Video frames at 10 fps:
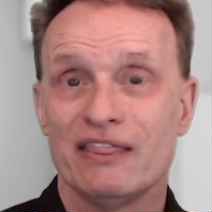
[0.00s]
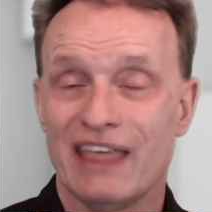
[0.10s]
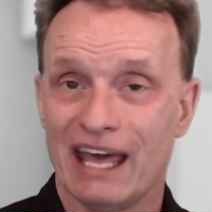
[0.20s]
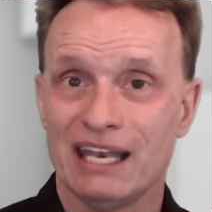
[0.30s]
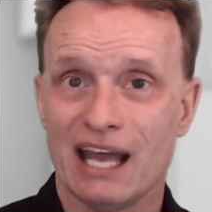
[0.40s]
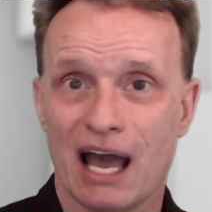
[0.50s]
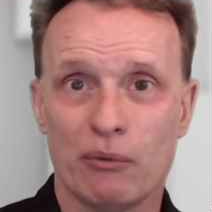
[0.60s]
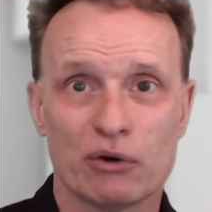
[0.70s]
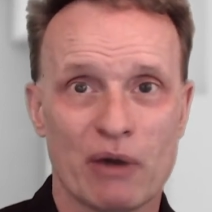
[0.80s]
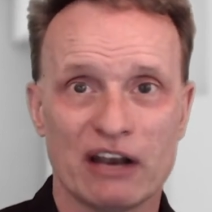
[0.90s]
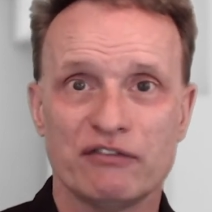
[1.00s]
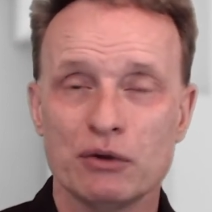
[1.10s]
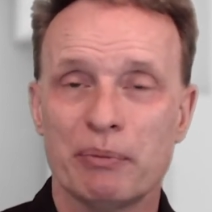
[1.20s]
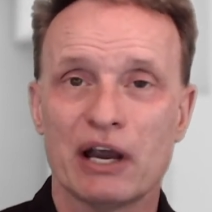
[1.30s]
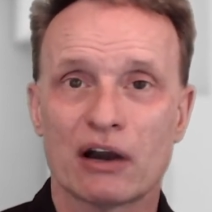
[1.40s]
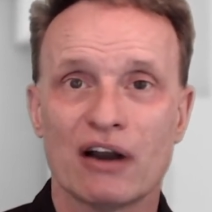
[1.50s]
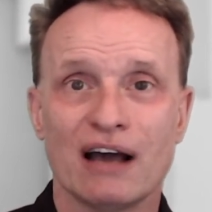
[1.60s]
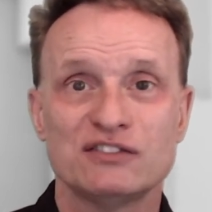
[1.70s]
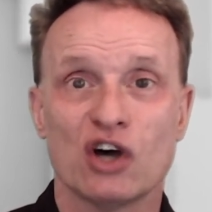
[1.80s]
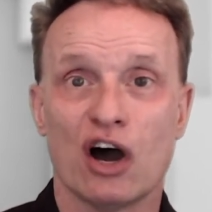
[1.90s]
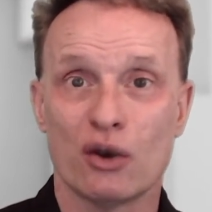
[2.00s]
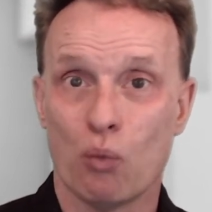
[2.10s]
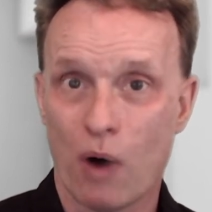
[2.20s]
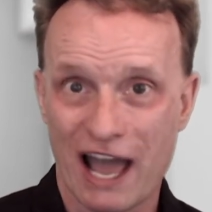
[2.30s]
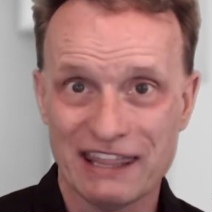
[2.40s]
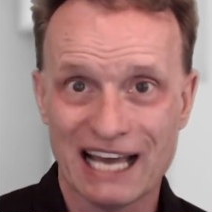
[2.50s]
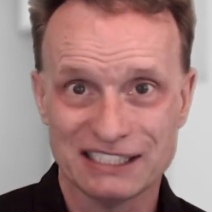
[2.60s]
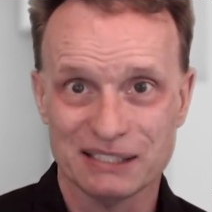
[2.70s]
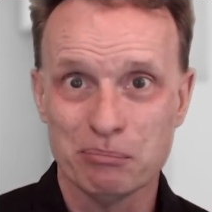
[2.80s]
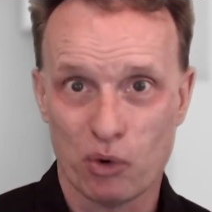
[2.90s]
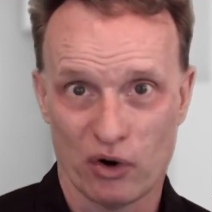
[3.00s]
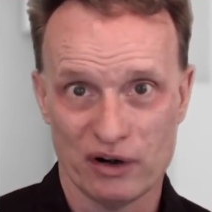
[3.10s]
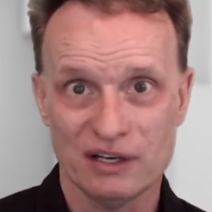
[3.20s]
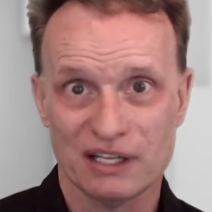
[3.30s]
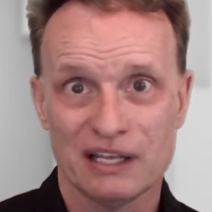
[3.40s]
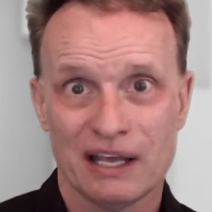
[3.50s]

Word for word: Then I would write a few paragraphs on why that's important.